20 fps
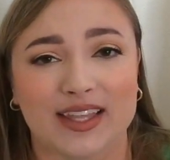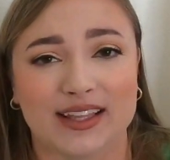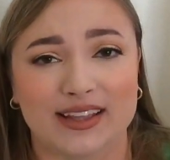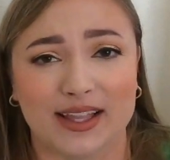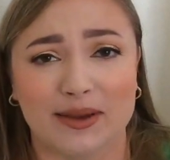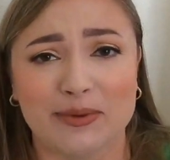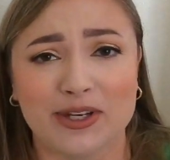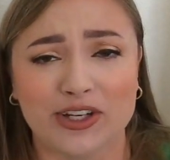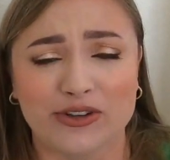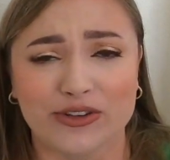
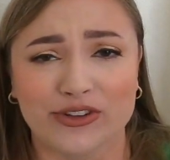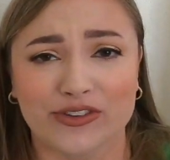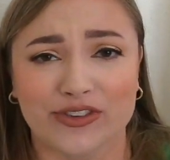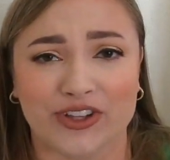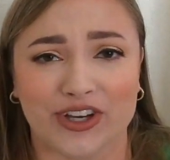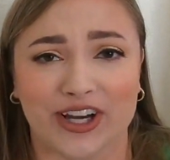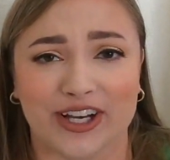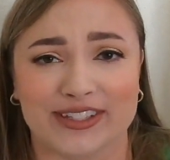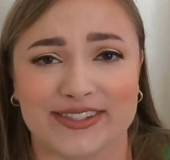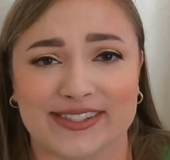let me know your
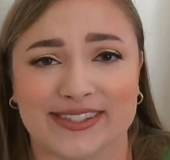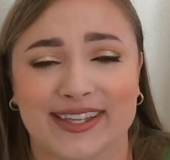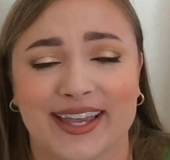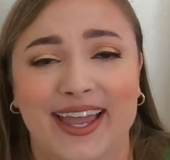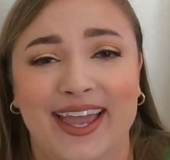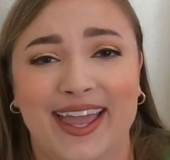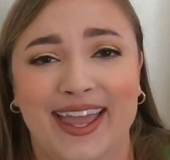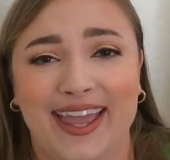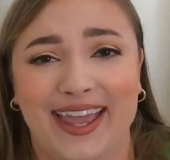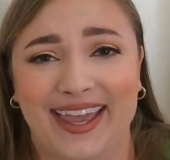thoughts,
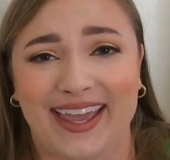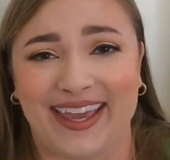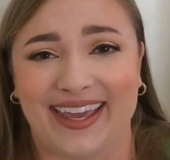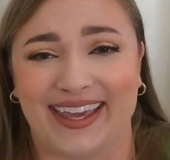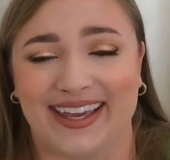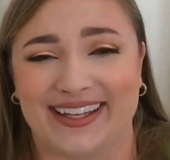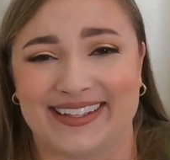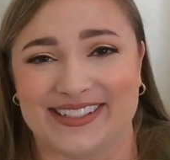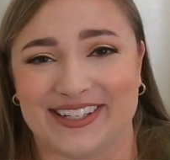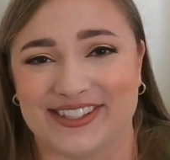
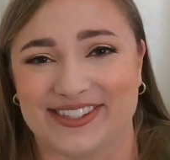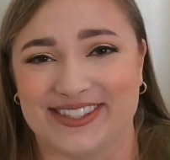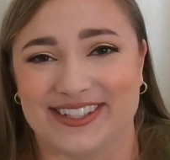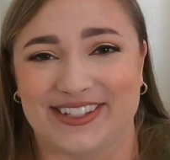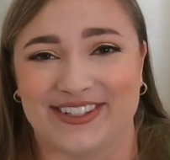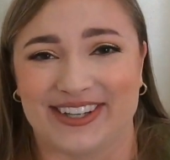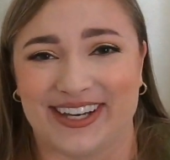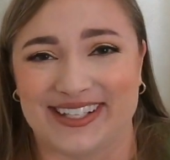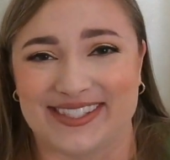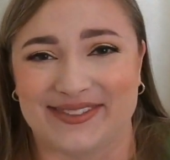and I'll see
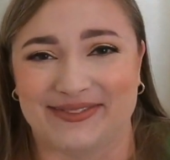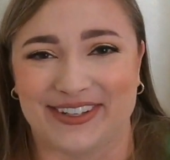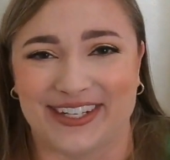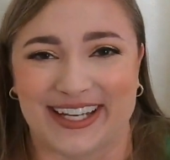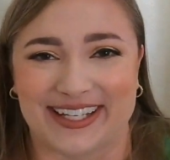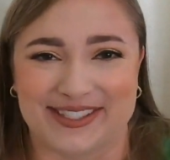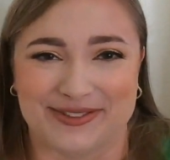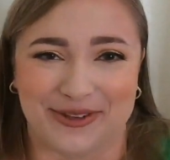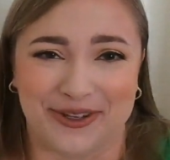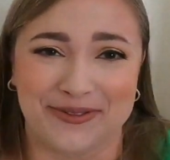you guys in my
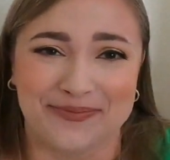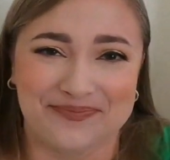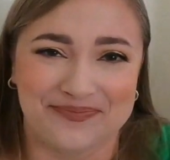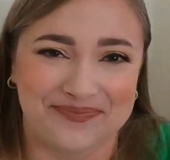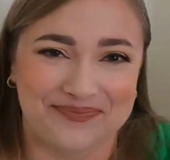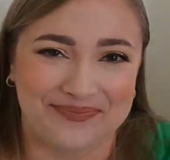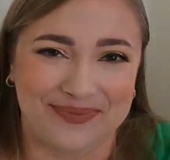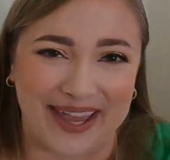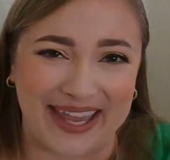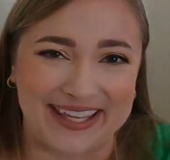next one.
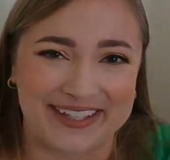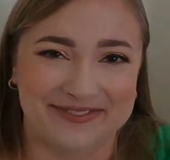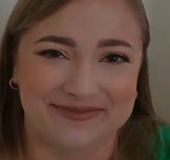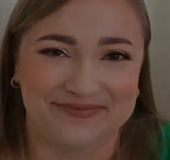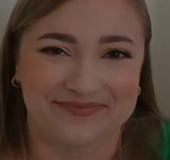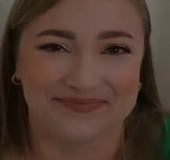Bye.